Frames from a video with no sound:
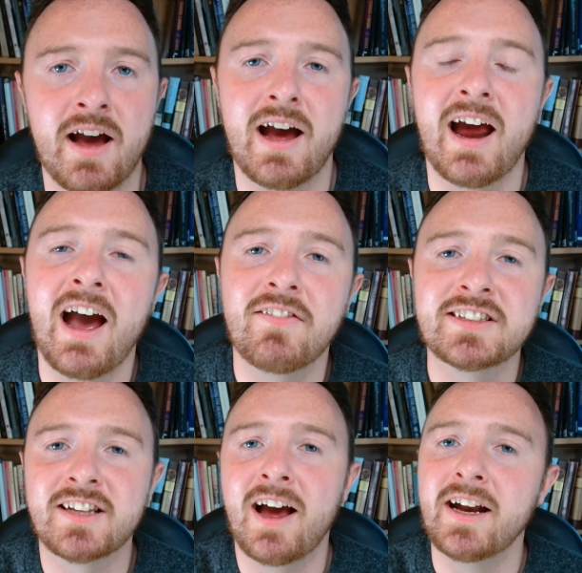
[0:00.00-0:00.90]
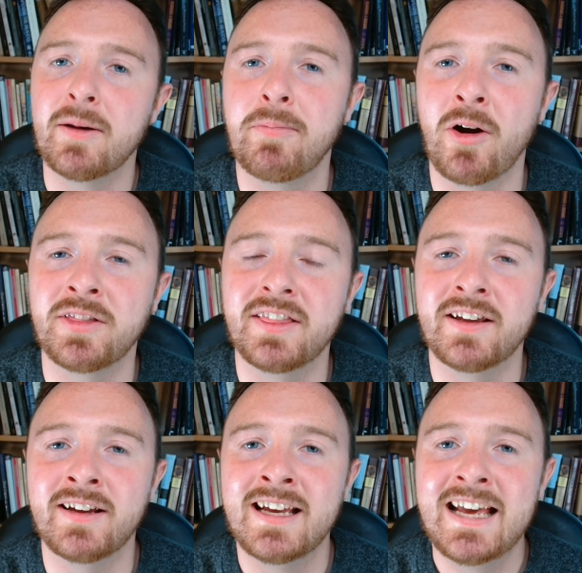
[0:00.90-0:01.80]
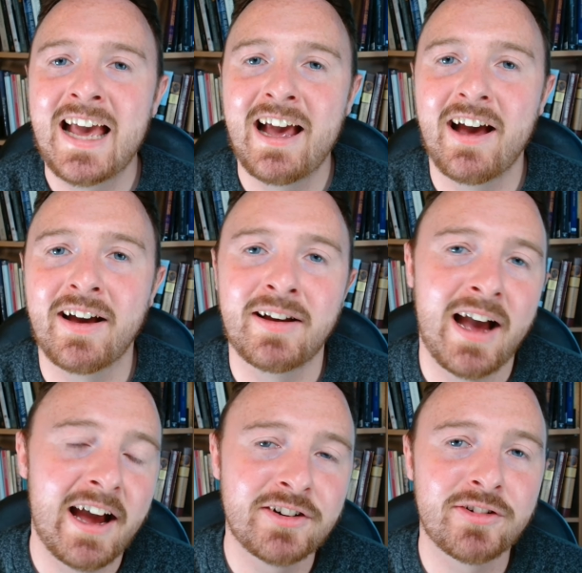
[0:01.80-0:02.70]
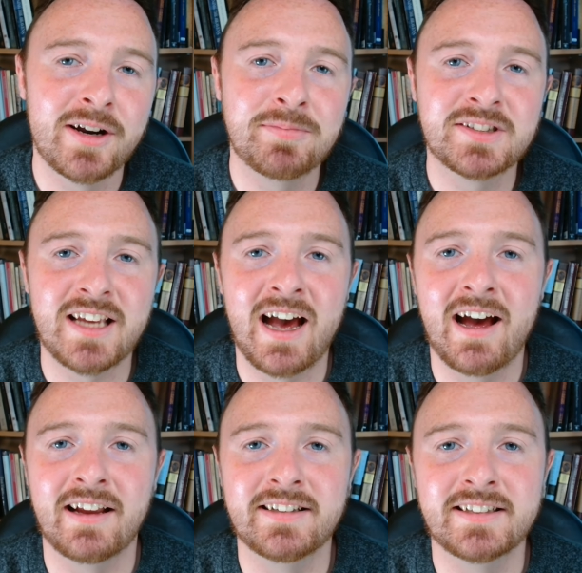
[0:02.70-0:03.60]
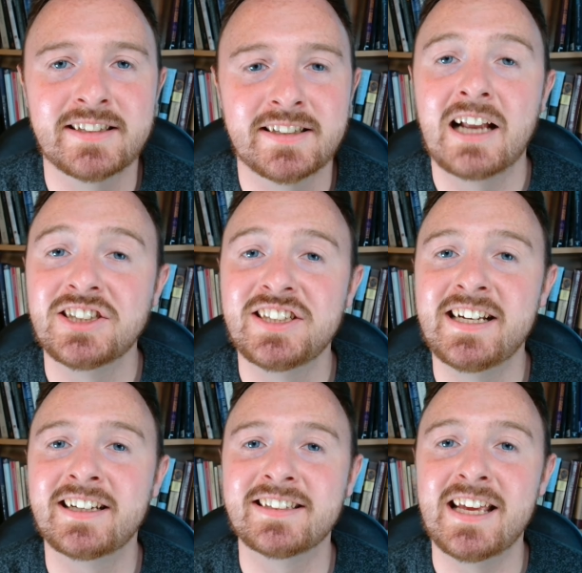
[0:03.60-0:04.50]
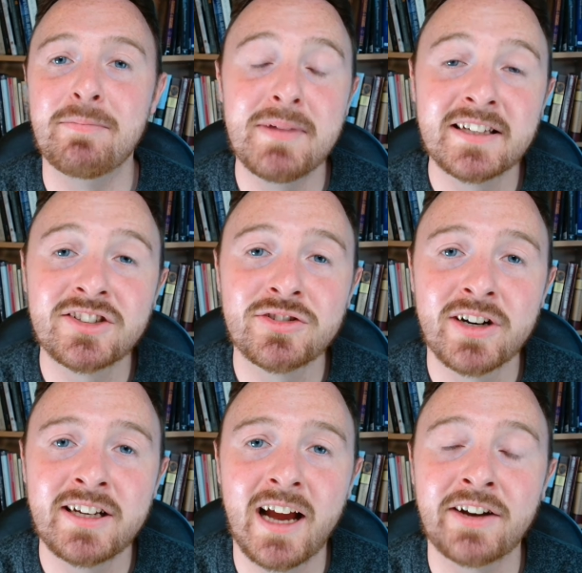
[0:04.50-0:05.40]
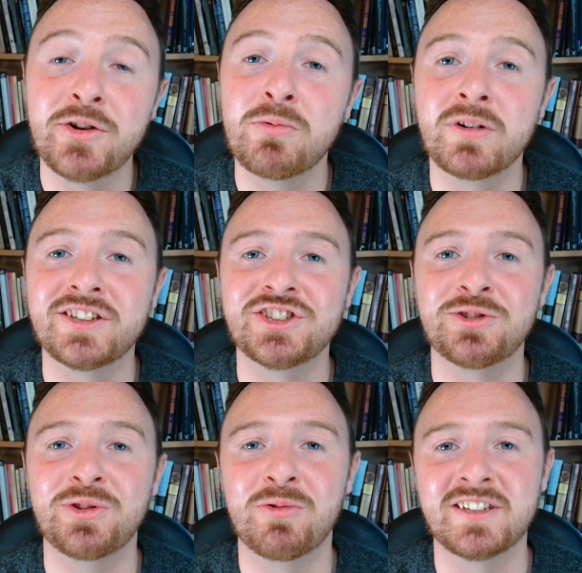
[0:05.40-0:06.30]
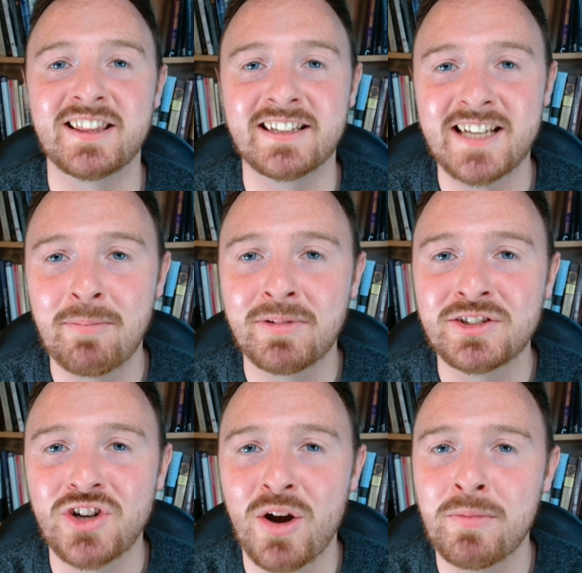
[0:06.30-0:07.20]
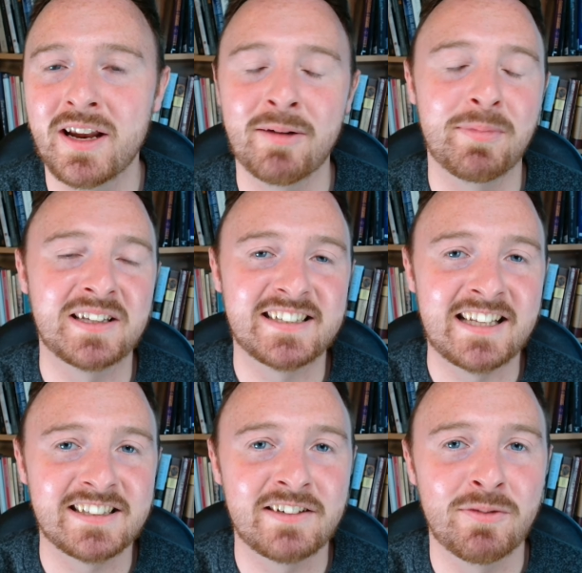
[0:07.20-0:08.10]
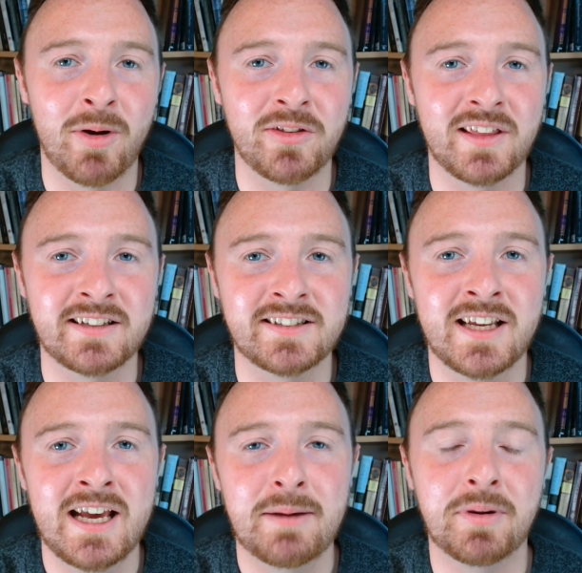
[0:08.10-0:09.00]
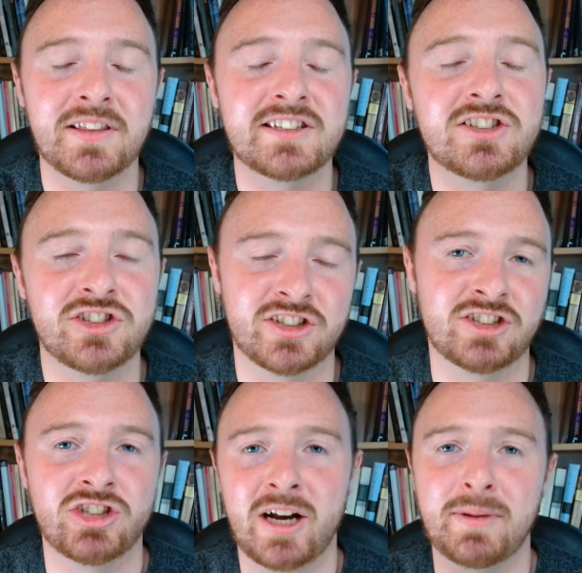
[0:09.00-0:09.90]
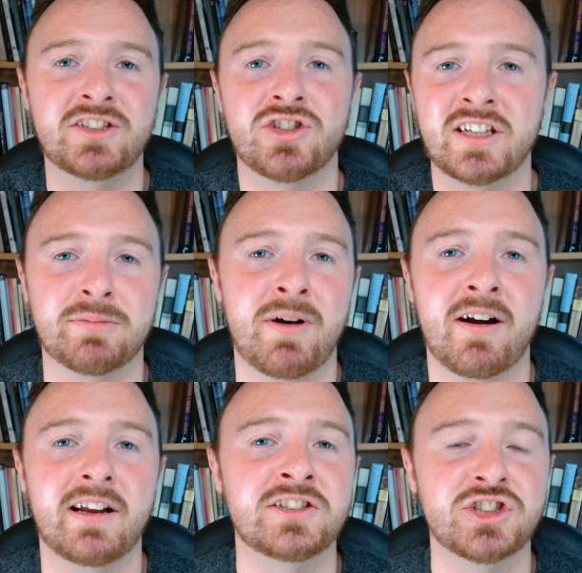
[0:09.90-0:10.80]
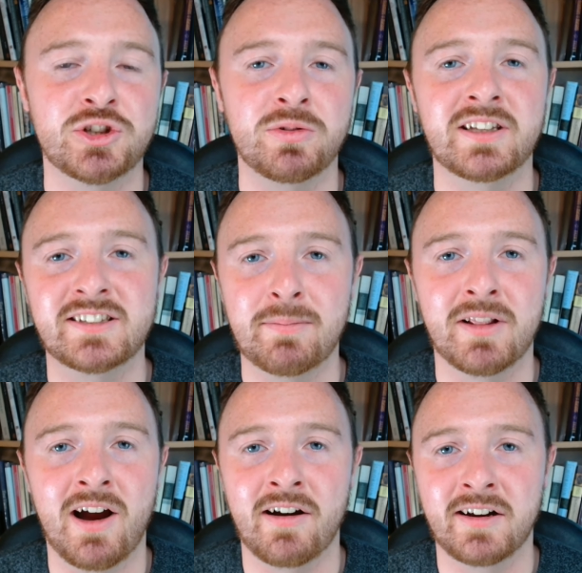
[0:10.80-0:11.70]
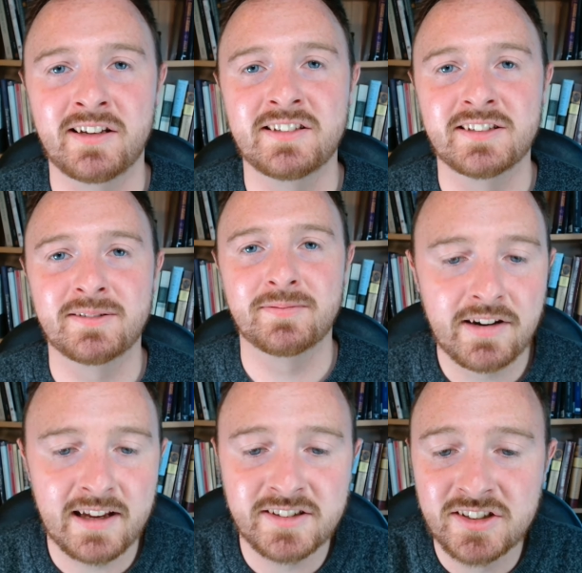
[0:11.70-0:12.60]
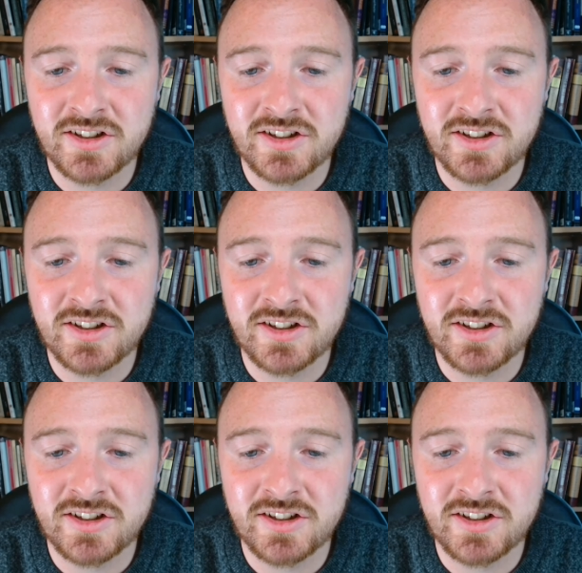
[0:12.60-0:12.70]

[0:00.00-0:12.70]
I have a slide about the hand grips and handshakes in Masonry. I don't want to show the ones in the Temple Endowment. I'm a bit sensitive about this, but this is just to try to be transparent and show the similarities. LDS